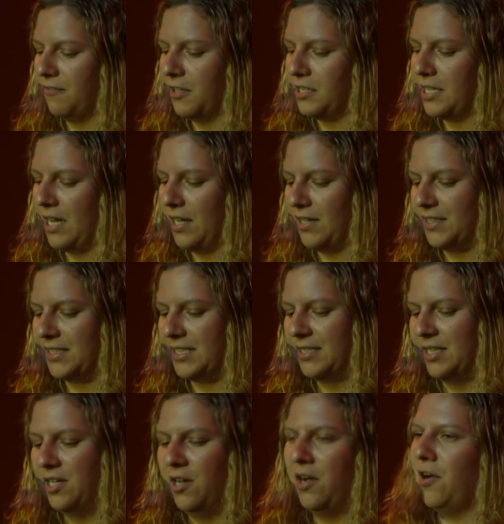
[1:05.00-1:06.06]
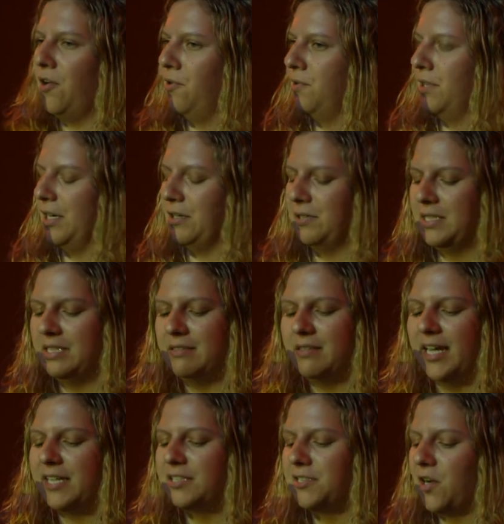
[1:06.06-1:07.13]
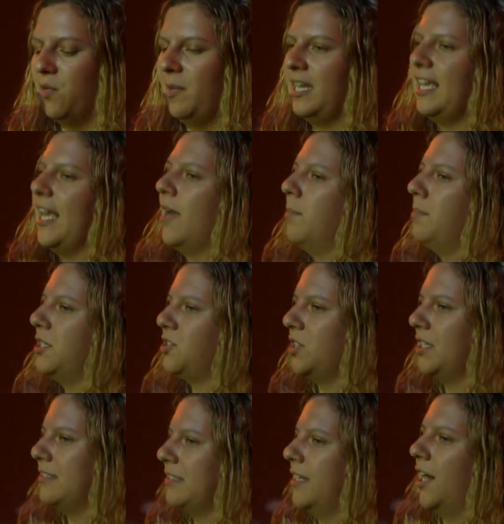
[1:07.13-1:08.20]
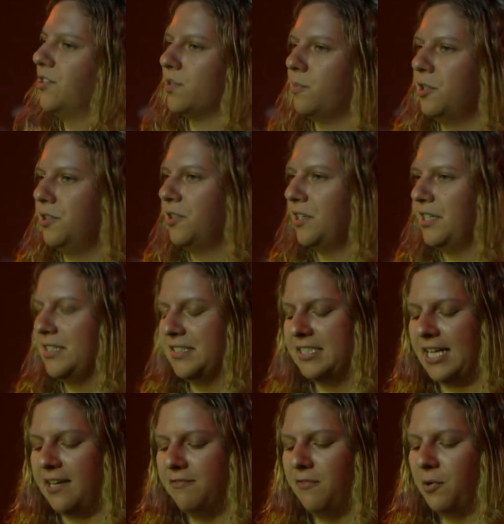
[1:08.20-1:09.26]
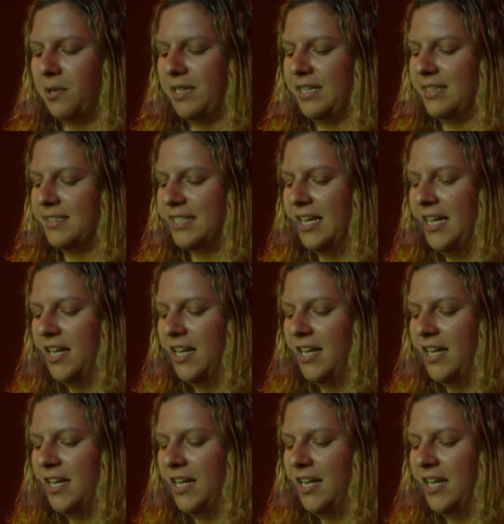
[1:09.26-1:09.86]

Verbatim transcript: for dolls. Oh no, like so many ambitious and entrepreneurial Stanfordians,